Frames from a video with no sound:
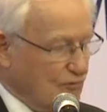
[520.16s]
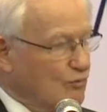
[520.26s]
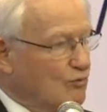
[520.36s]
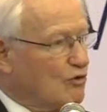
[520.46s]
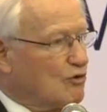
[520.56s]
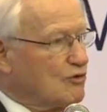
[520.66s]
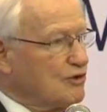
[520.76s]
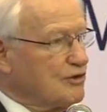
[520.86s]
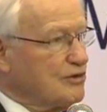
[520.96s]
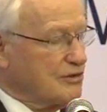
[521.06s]

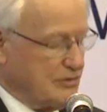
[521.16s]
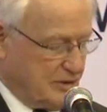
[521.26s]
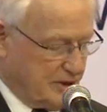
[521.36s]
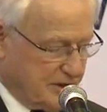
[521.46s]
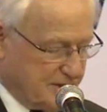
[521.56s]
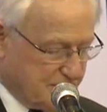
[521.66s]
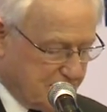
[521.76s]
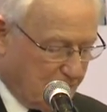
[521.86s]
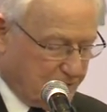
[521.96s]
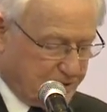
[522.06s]
Wars and
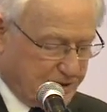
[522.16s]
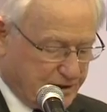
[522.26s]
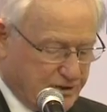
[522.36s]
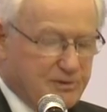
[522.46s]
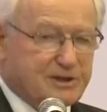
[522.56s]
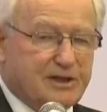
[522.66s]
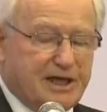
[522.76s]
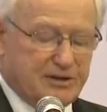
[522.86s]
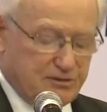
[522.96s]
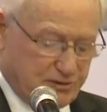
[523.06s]
challenges to
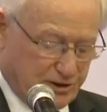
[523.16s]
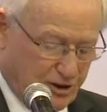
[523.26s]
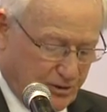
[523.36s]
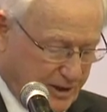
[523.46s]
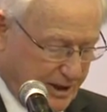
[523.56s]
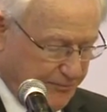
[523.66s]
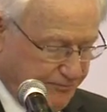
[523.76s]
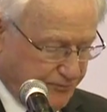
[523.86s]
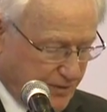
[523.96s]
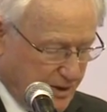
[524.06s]
international security
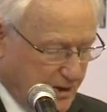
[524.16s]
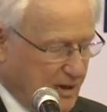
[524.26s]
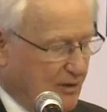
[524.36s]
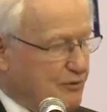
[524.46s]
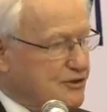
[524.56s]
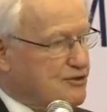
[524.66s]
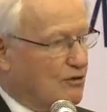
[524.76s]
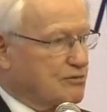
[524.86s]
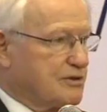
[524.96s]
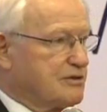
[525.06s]
have
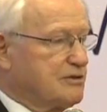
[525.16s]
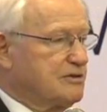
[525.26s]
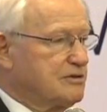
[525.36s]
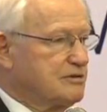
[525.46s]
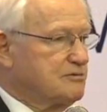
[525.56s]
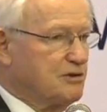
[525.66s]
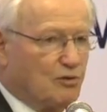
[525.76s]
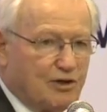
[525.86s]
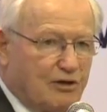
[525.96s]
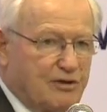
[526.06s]
resulted, we
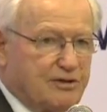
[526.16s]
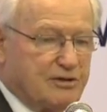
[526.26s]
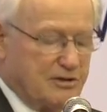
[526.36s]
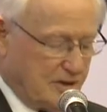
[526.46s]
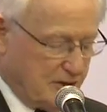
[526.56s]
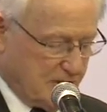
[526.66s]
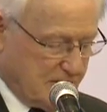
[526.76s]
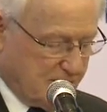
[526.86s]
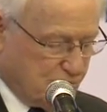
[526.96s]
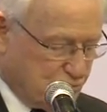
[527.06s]
all know this,
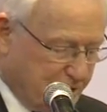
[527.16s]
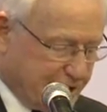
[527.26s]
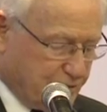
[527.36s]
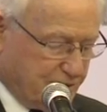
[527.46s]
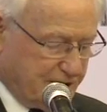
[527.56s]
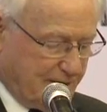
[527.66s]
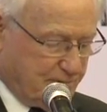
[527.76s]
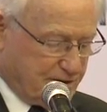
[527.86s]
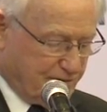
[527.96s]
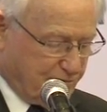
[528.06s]
in record
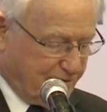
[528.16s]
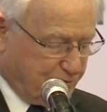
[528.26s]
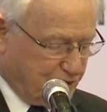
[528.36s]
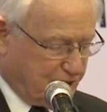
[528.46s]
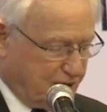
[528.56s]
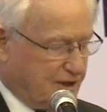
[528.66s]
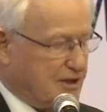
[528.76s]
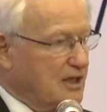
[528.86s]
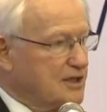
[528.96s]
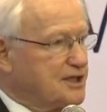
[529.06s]
numbers of
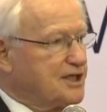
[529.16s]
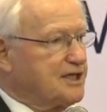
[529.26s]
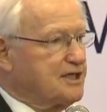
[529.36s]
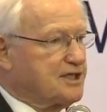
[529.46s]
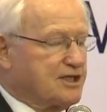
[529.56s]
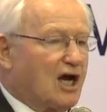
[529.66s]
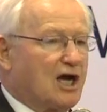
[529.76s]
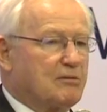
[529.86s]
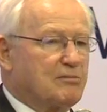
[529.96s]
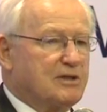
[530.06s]
refugees seeking
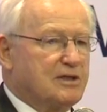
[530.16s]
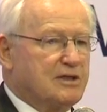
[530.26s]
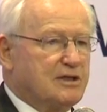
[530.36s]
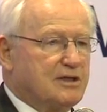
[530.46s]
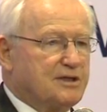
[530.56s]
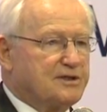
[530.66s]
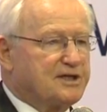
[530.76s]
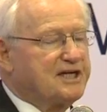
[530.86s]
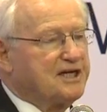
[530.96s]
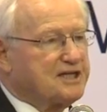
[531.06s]
asylum,
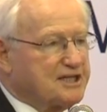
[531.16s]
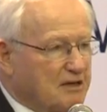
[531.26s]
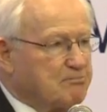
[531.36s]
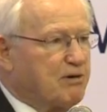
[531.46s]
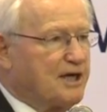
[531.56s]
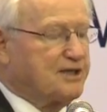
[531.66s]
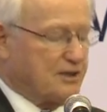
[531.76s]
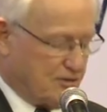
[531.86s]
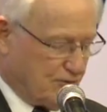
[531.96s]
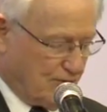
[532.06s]
seeking some place to
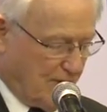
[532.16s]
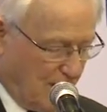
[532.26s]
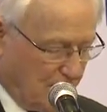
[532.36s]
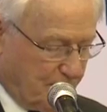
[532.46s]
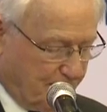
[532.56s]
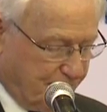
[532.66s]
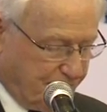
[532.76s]
call home.